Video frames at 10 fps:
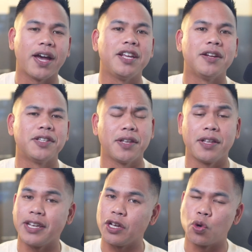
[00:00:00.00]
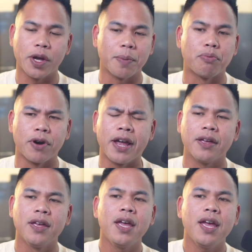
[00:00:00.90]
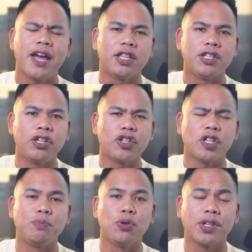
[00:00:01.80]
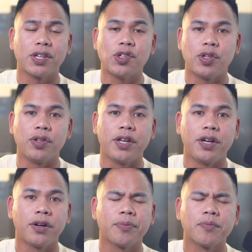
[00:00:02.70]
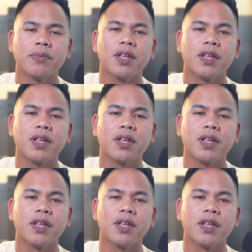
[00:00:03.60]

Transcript: I need to take a quick break. And the DJ's music is still here.